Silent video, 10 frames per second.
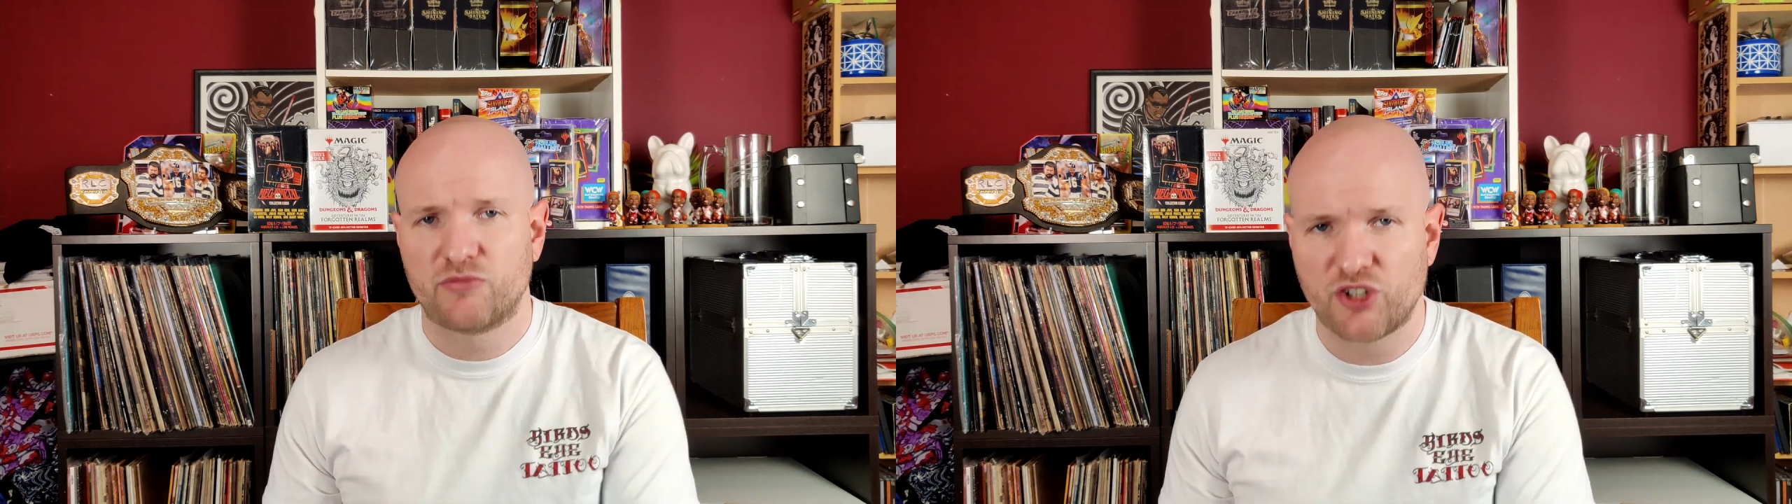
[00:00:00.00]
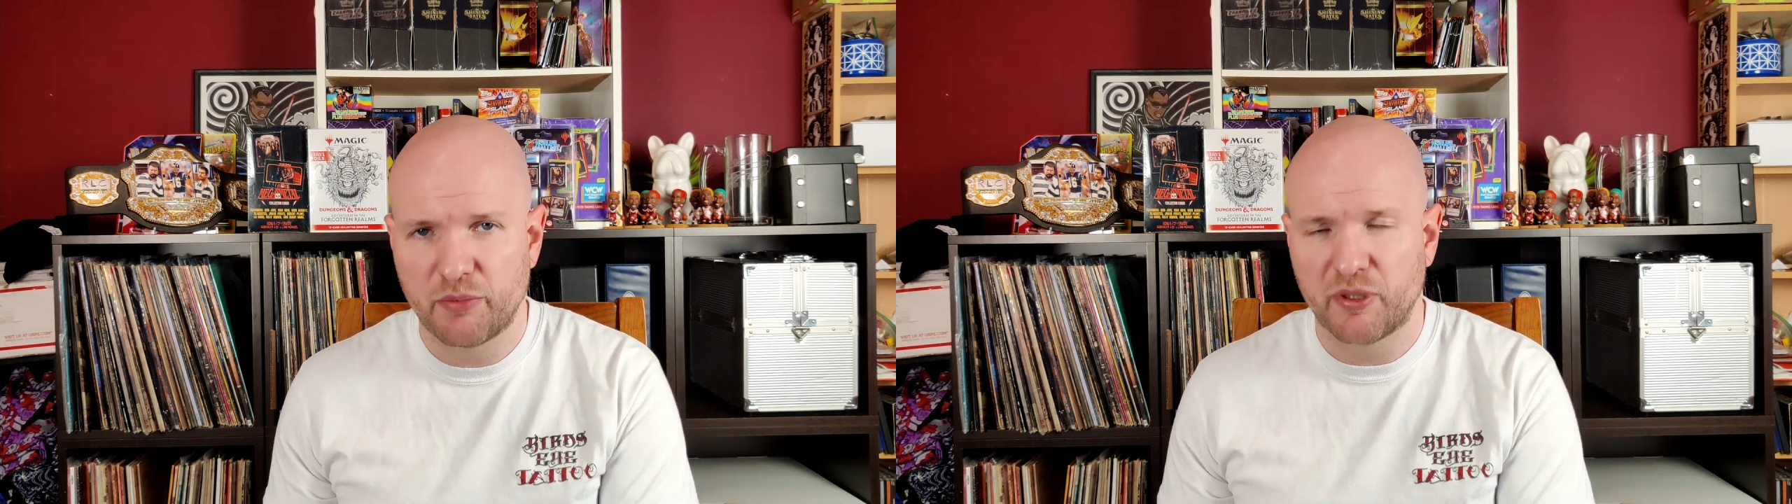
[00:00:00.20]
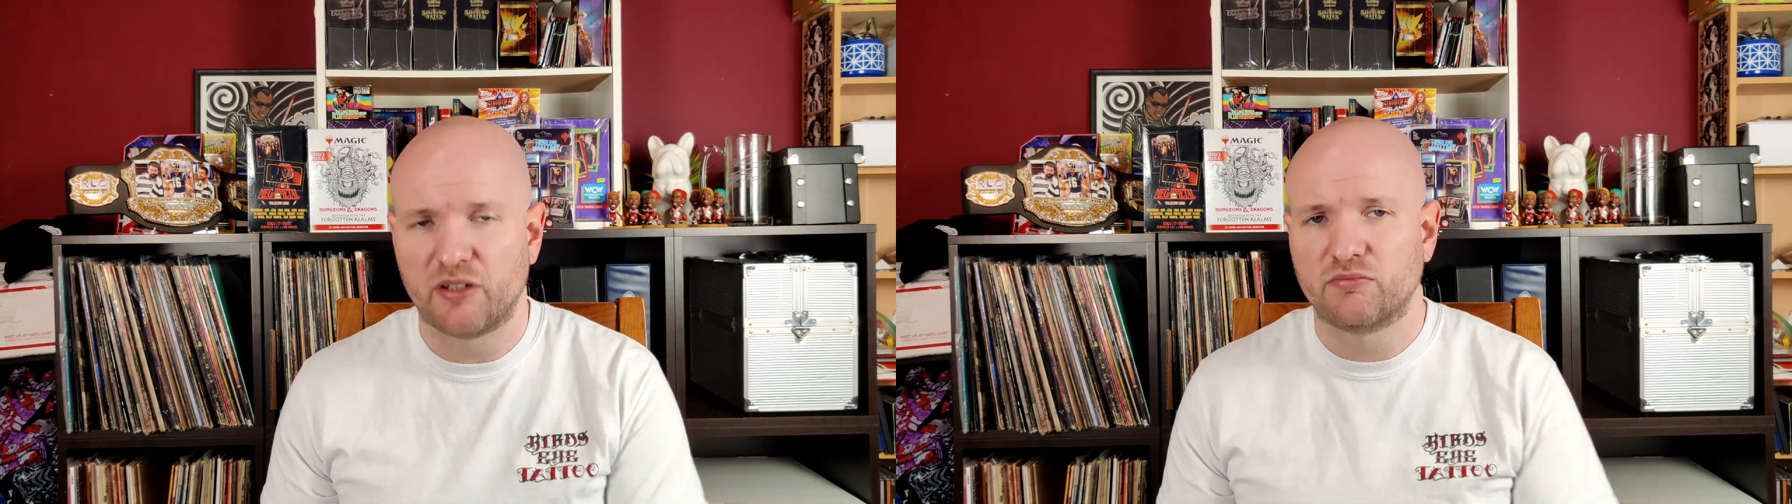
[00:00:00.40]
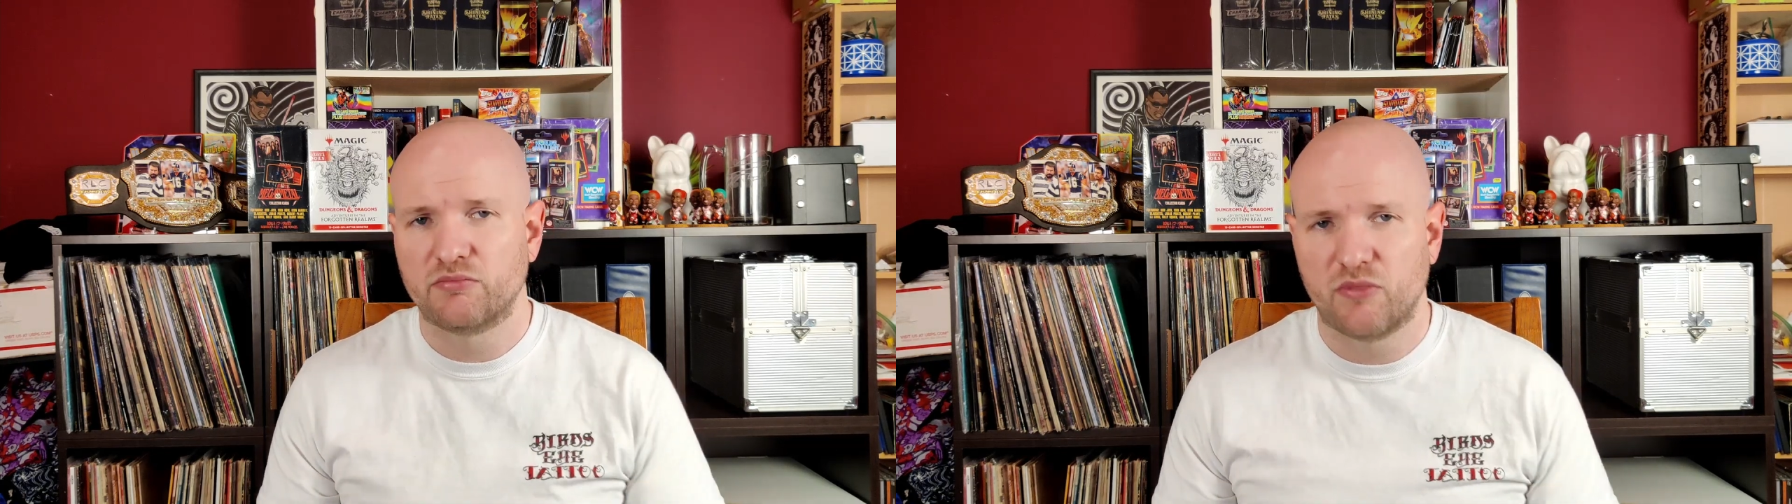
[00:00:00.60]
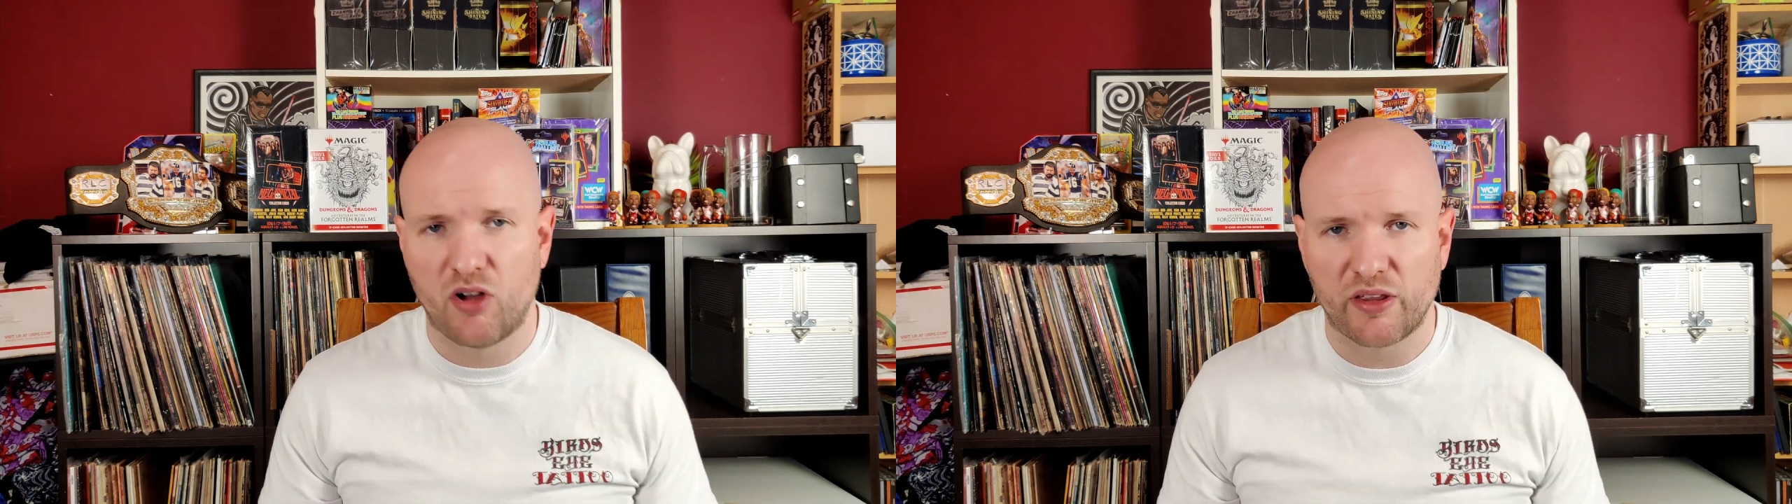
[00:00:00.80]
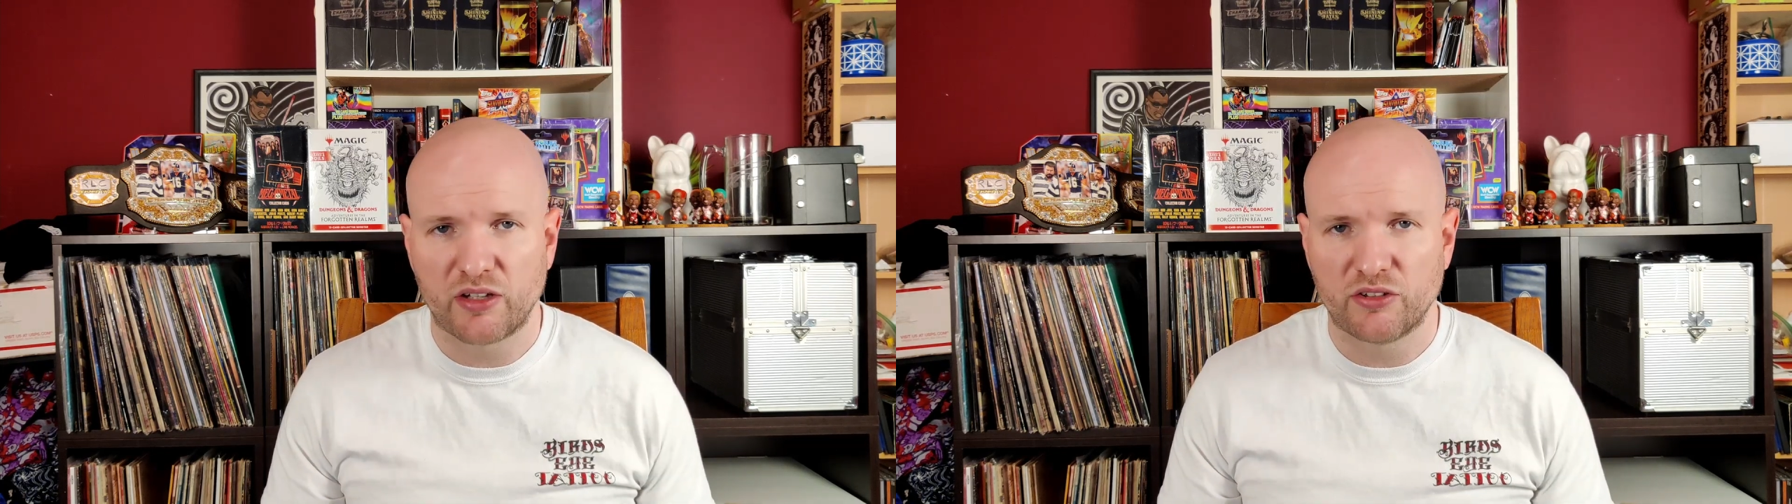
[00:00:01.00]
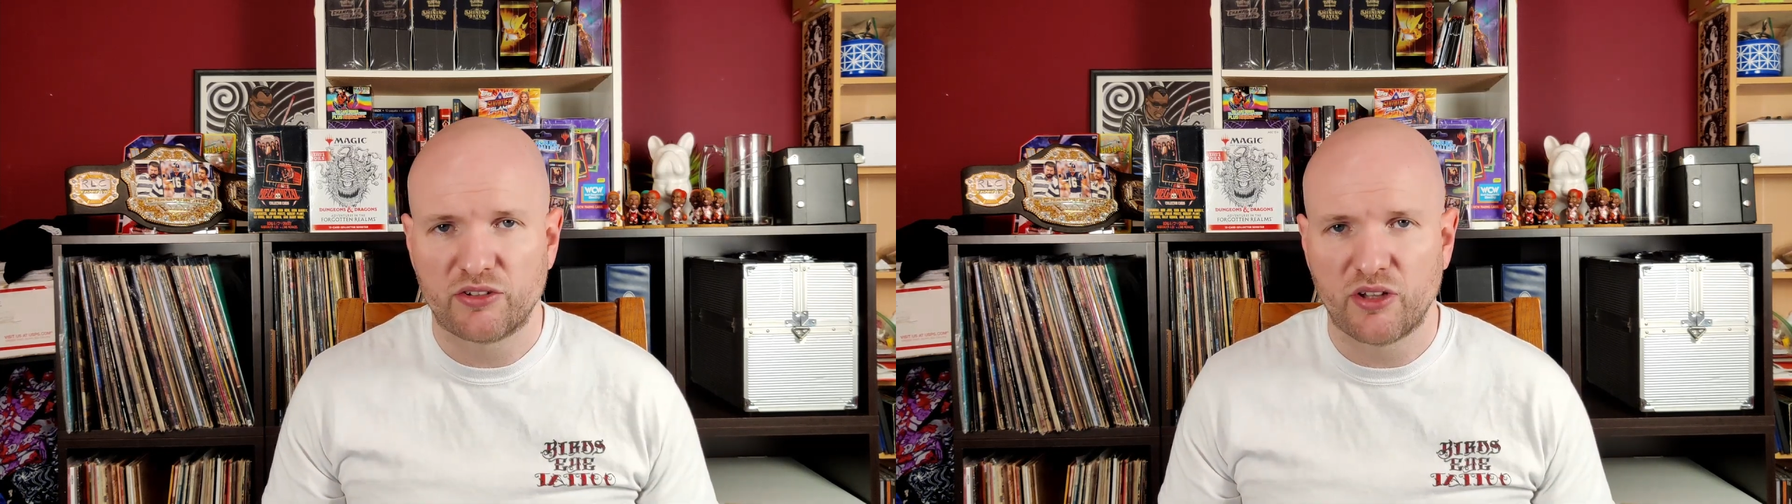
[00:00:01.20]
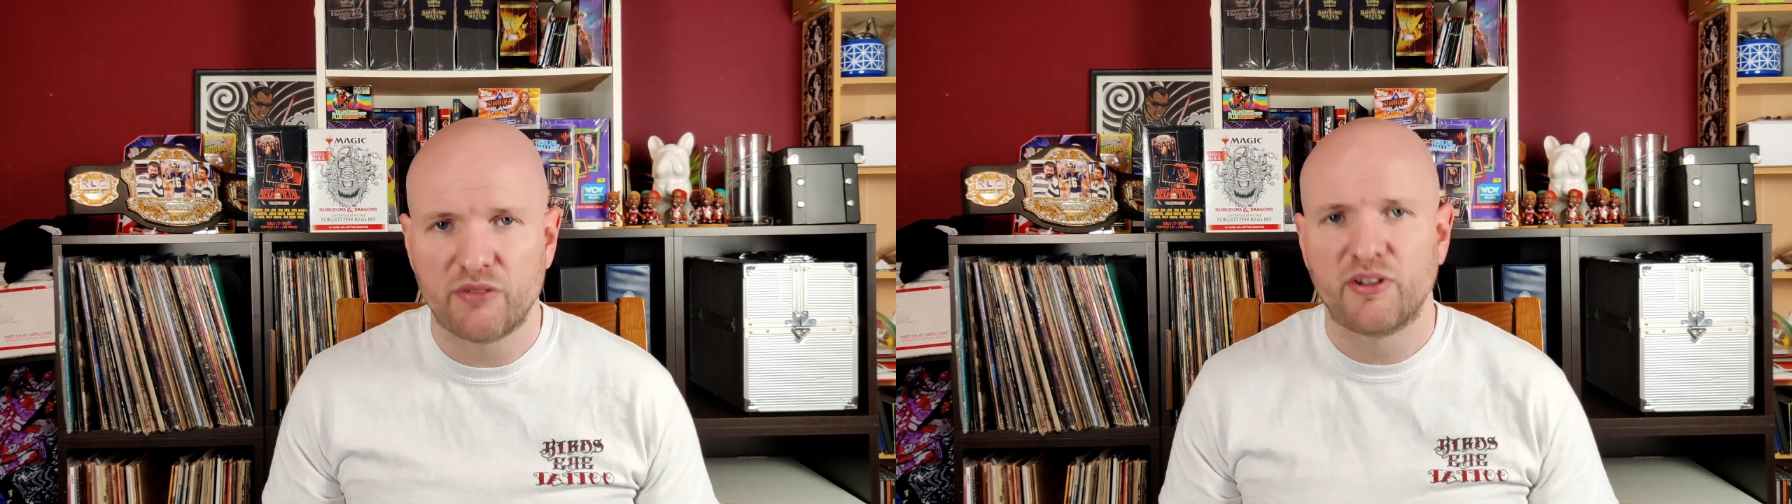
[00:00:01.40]
shipping, all that good
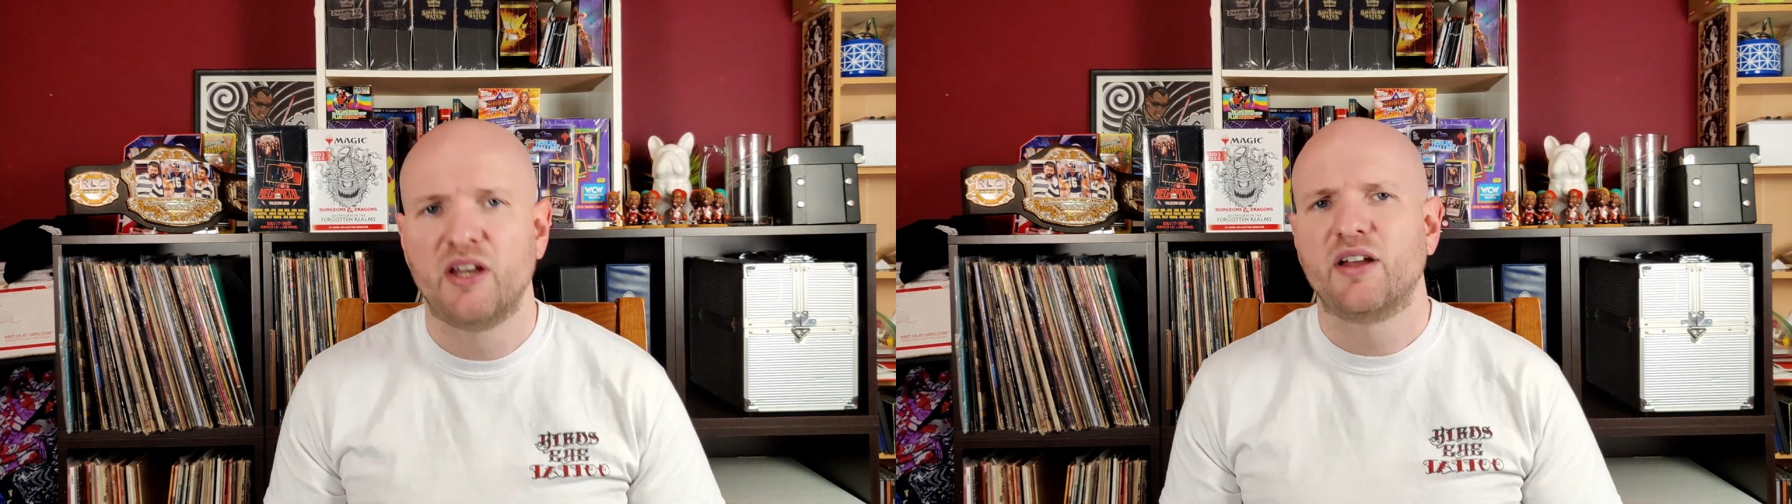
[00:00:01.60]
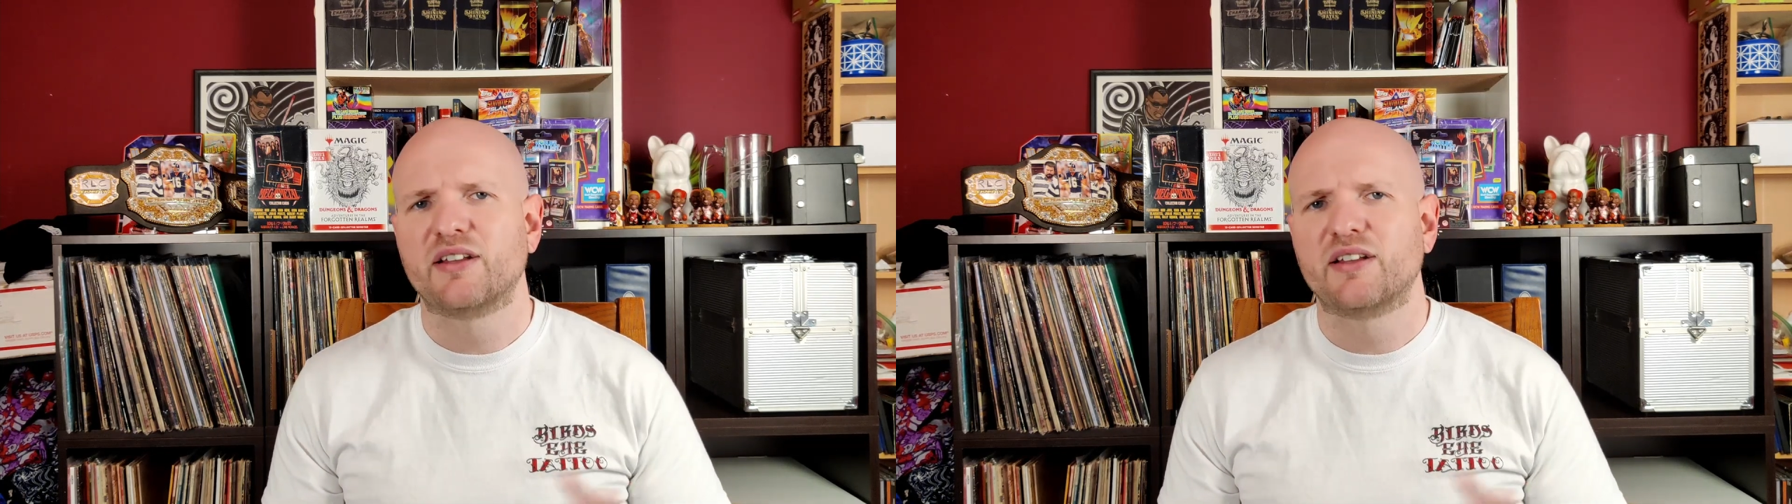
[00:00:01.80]
stuff.